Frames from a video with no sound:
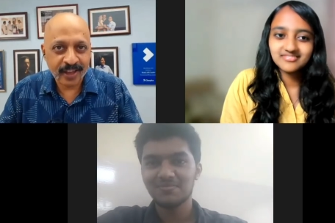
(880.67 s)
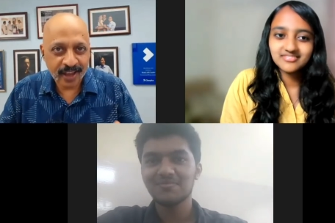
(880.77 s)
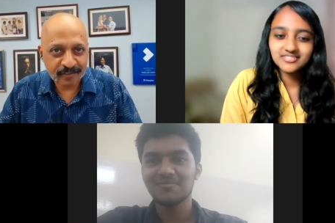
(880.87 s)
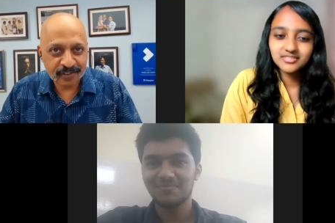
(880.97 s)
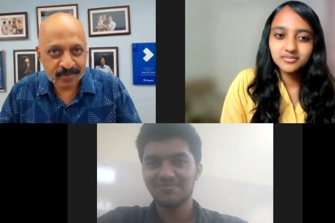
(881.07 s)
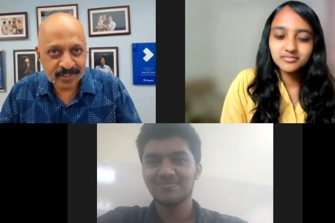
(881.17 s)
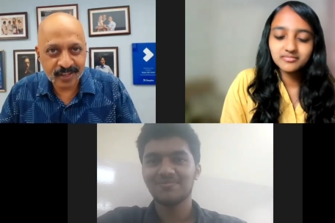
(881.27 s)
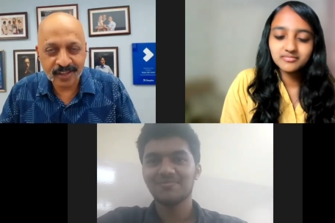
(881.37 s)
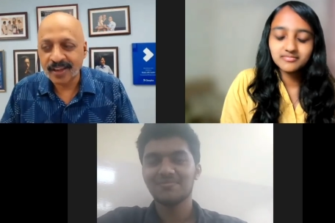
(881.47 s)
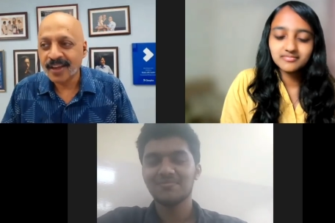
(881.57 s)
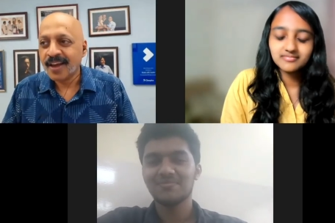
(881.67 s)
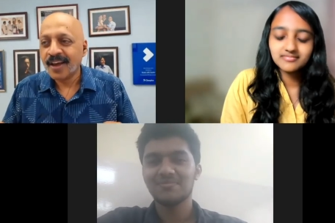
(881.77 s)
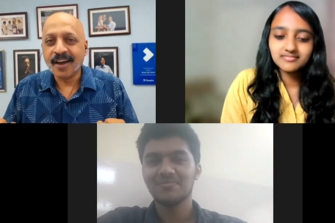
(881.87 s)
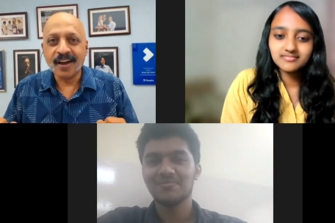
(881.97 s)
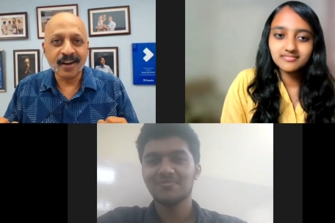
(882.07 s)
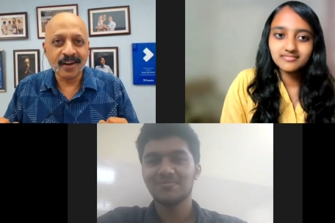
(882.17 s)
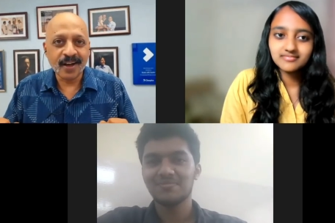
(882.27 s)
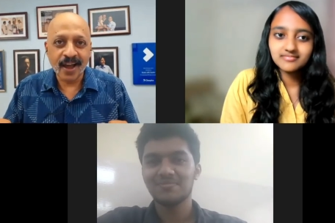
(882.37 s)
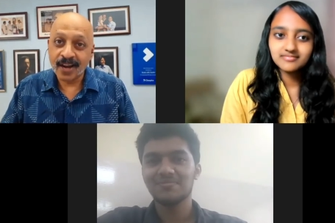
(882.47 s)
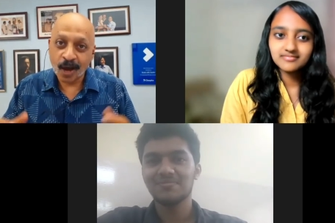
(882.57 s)
Speaker 1: the AFMC. Uh,
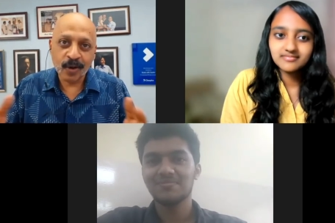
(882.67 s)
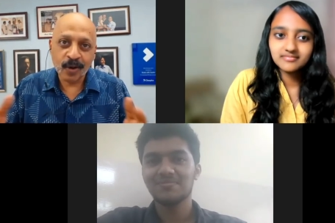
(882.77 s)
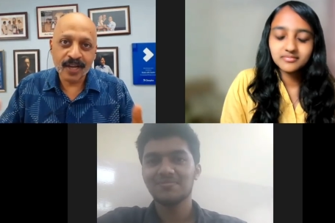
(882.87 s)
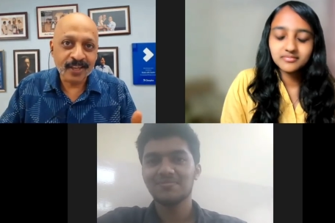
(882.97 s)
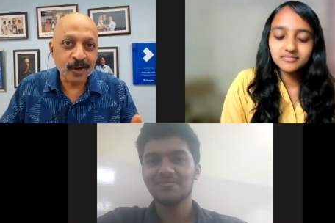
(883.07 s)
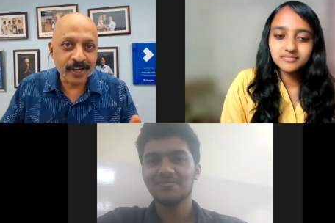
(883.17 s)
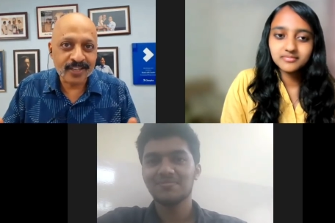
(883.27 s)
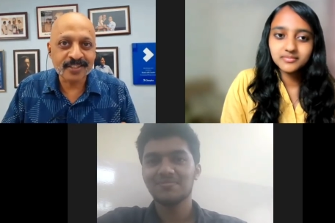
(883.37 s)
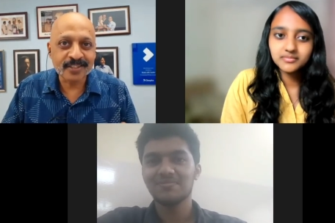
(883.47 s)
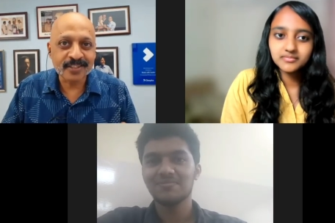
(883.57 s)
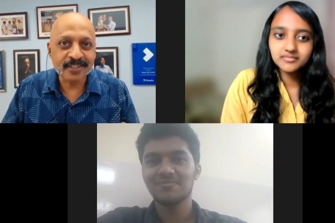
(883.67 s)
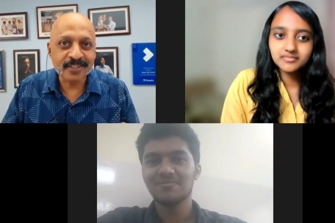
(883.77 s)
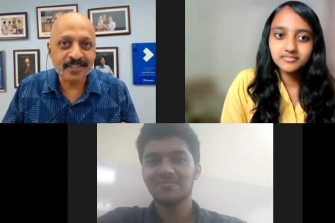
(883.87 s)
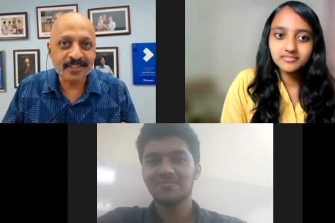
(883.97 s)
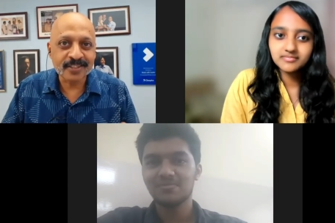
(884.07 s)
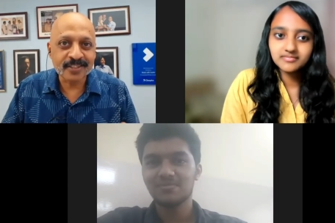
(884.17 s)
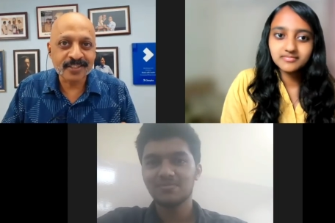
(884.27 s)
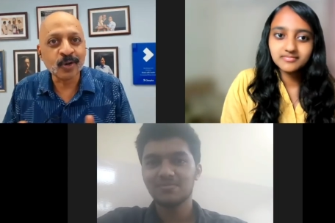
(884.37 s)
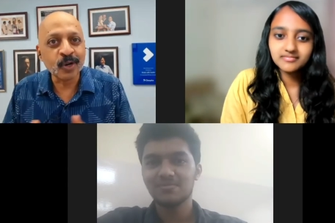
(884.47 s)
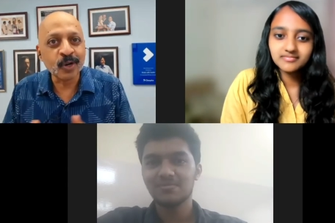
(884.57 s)
and now I think your destination most likely
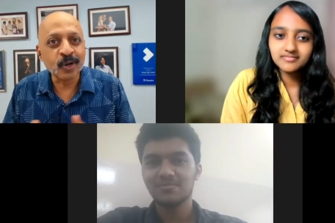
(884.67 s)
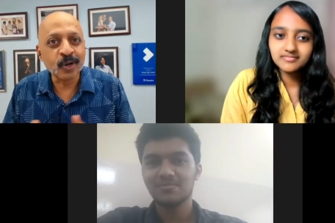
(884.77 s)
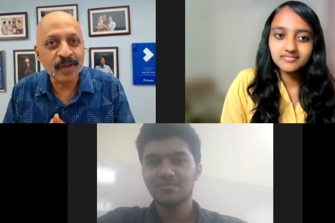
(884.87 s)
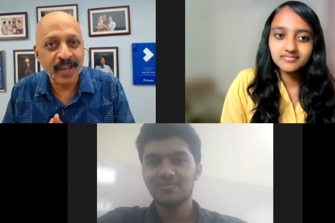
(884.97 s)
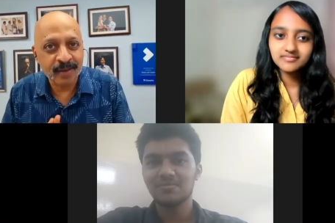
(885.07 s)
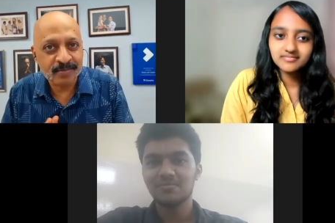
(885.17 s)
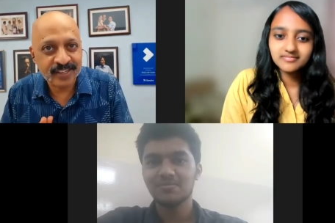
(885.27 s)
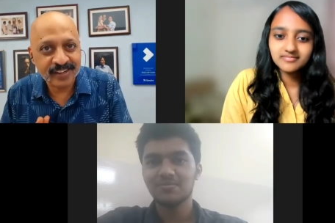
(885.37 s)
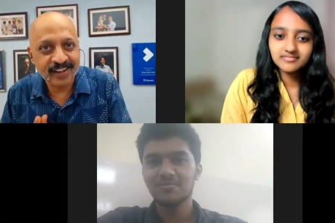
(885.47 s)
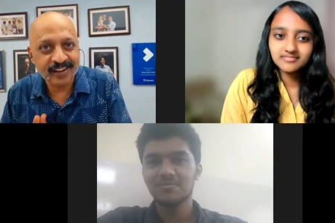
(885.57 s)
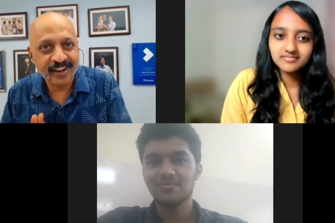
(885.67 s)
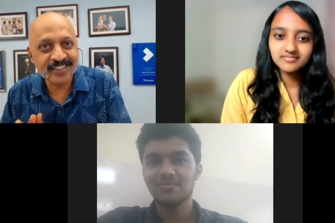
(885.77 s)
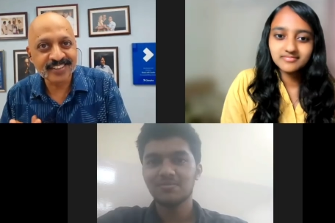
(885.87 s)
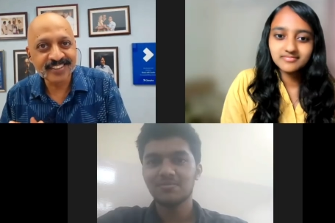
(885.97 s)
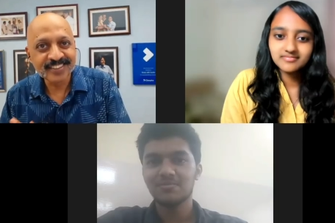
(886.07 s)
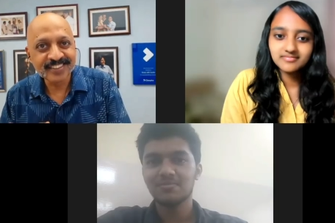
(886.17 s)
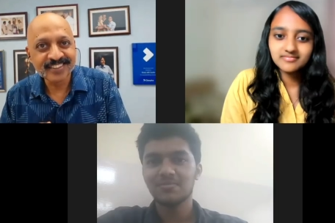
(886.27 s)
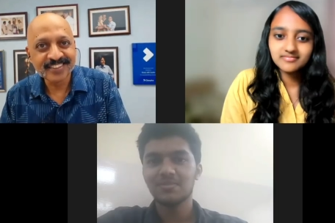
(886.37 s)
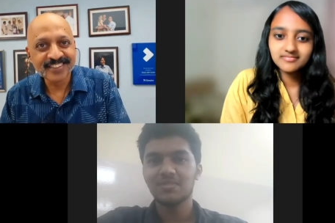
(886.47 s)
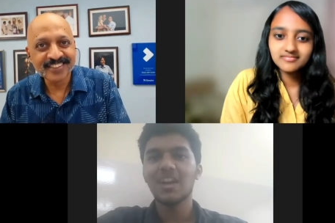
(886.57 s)
is going to be AIIMS in Delhi, right?
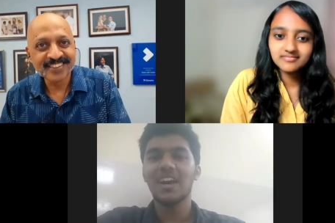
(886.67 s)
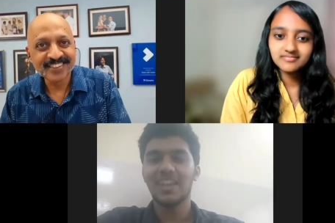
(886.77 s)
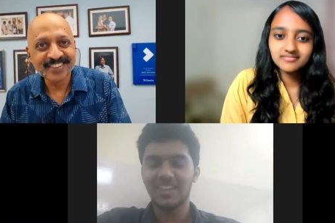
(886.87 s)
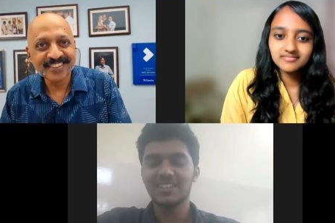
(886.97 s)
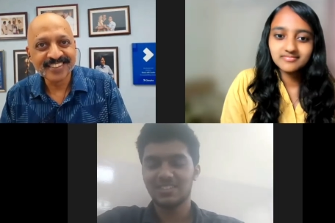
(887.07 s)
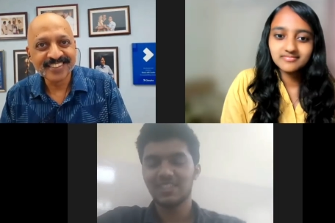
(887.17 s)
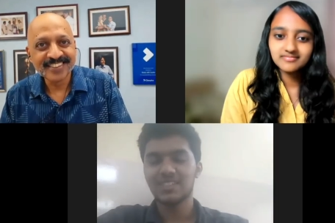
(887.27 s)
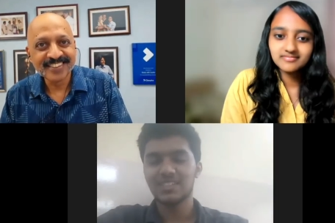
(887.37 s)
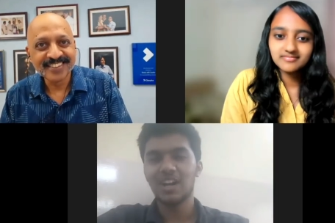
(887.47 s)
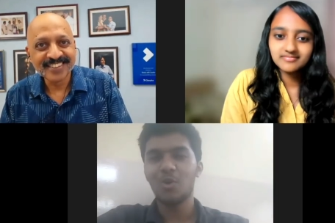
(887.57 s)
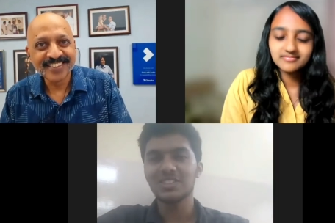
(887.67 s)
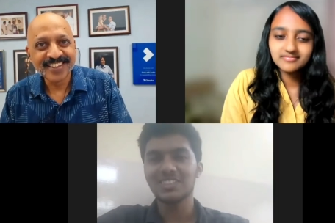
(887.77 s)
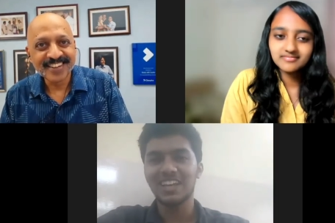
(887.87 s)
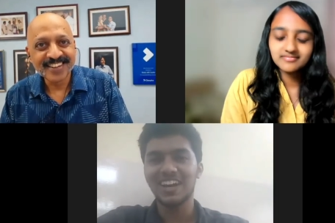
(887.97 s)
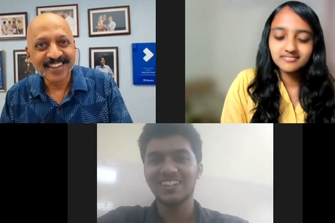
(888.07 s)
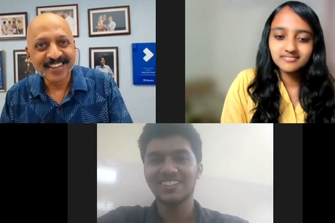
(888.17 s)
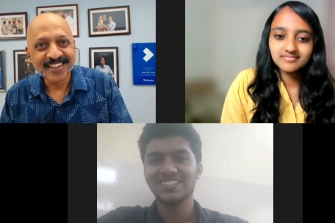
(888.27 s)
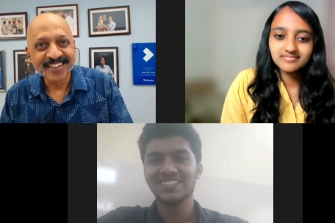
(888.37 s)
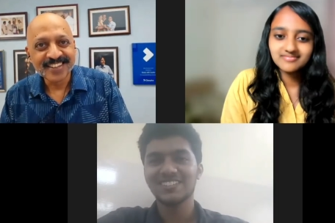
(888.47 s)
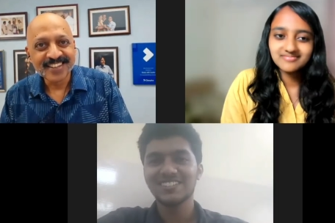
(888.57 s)
Speaker 2: Ah, uh, yes, yes. Now it's that.
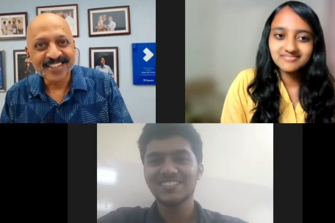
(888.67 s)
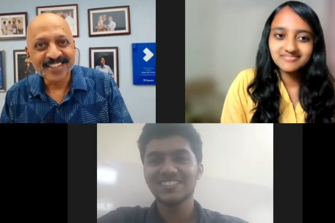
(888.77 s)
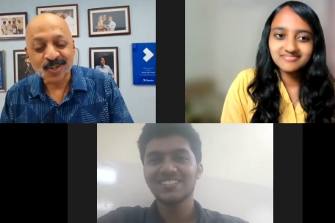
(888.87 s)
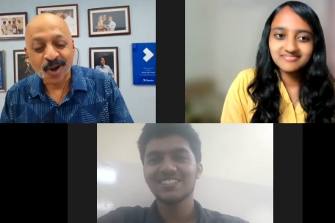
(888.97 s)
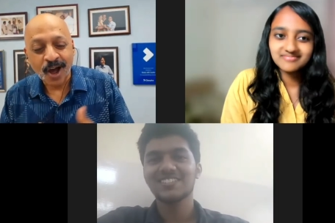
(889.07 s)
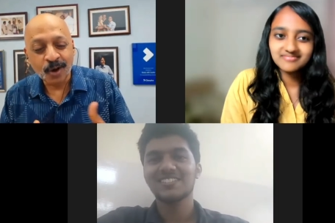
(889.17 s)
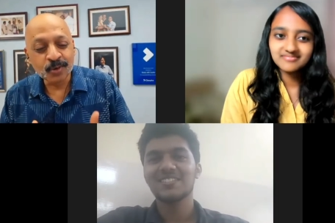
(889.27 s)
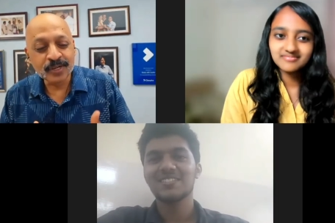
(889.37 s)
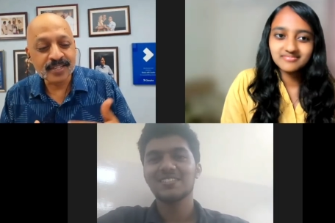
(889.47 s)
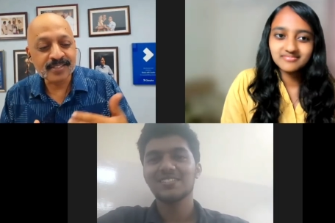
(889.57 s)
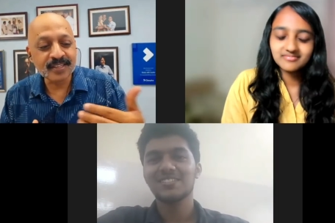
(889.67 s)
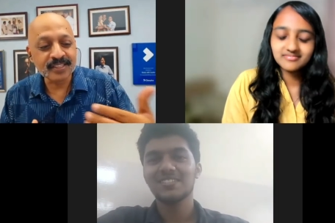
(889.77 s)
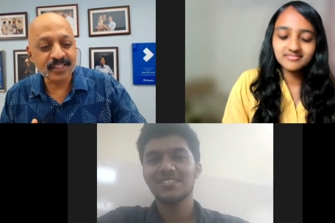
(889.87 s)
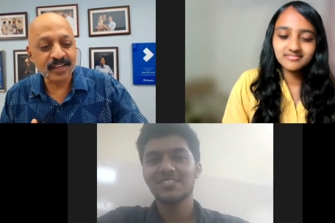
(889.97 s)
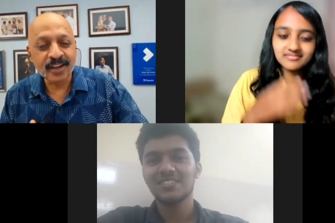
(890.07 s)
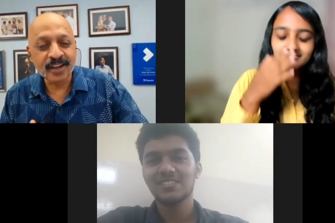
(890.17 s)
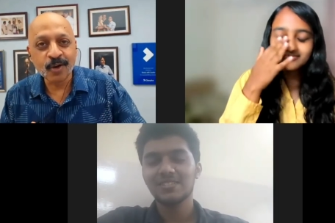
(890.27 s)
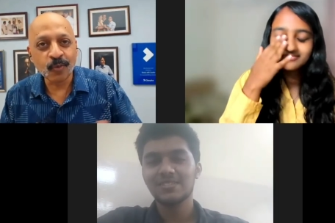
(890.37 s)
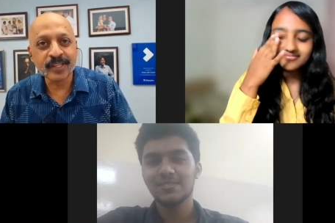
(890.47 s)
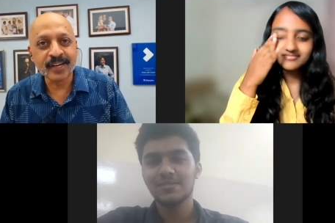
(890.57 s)
Speaker 1: So how does the journey
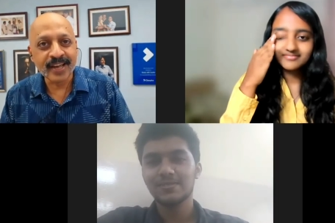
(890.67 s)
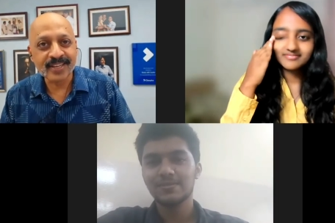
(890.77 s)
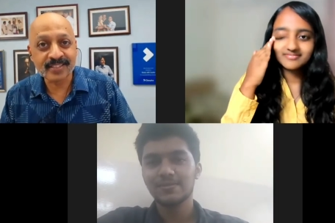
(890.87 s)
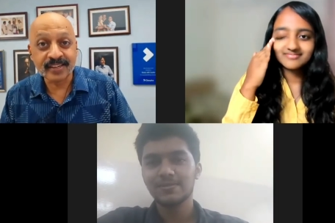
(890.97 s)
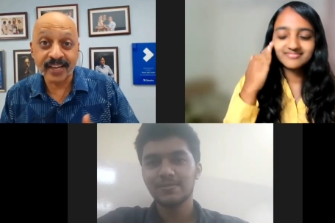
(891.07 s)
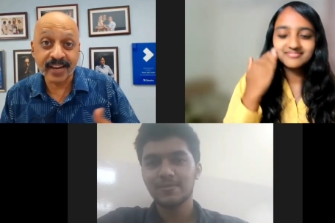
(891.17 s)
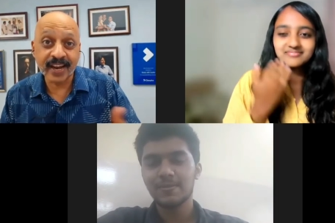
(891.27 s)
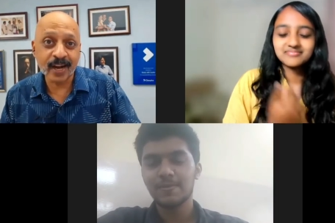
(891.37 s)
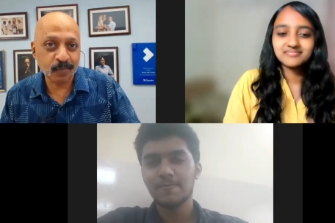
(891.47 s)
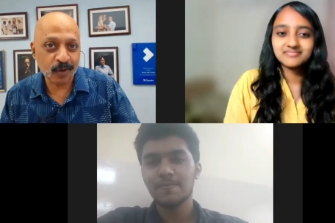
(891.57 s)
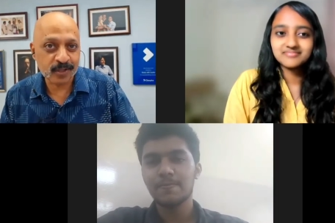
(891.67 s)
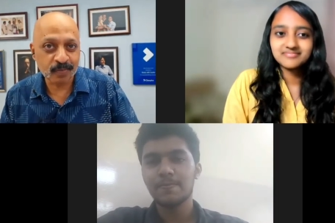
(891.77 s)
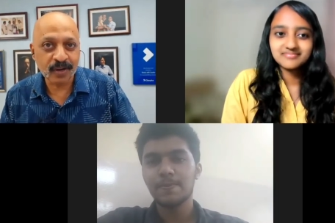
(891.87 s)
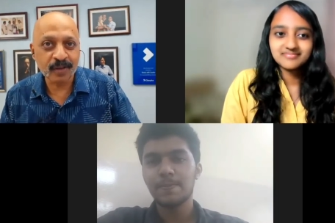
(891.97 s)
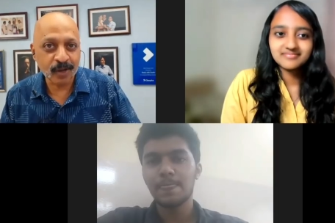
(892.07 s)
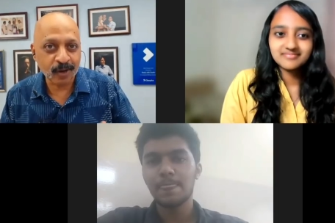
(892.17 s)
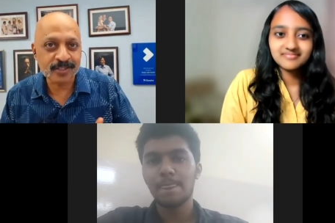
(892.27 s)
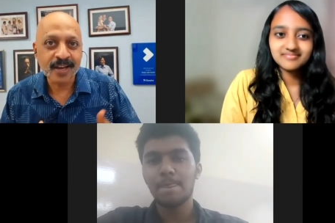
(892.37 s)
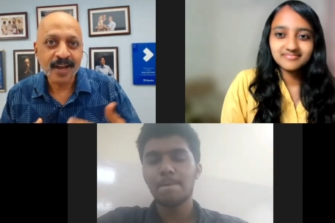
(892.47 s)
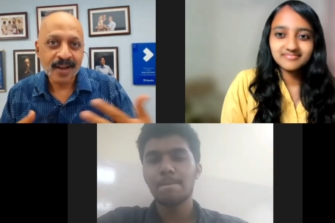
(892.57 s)
over the next decade possibly? Because